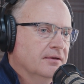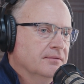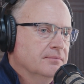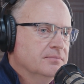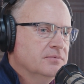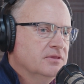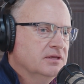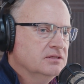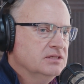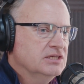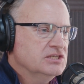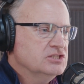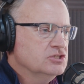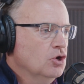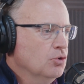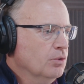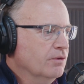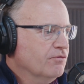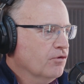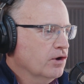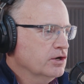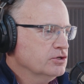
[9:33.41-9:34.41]
These new
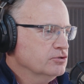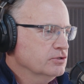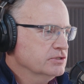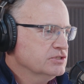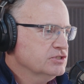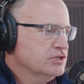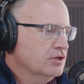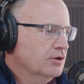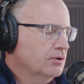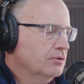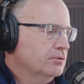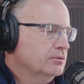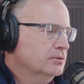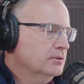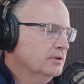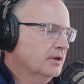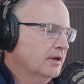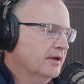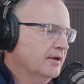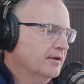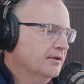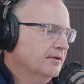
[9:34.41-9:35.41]
refrigerants, though,
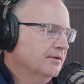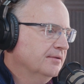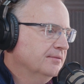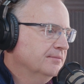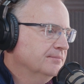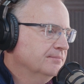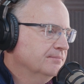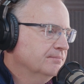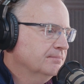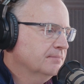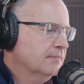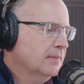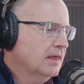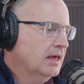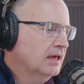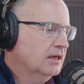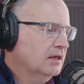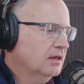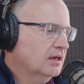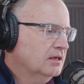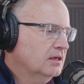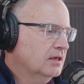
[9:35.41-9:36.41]

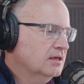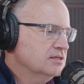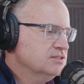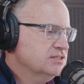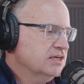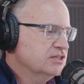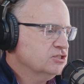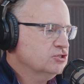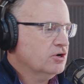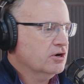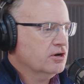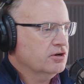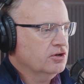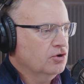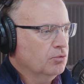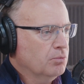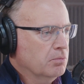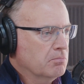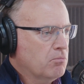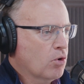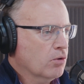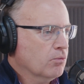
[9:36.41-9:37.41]
as they started to do
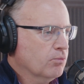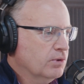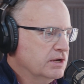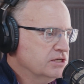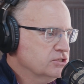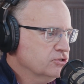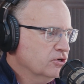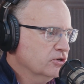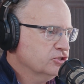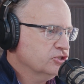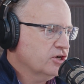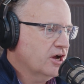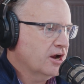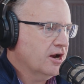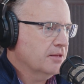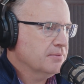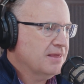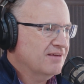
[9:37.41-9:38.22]
more research on them,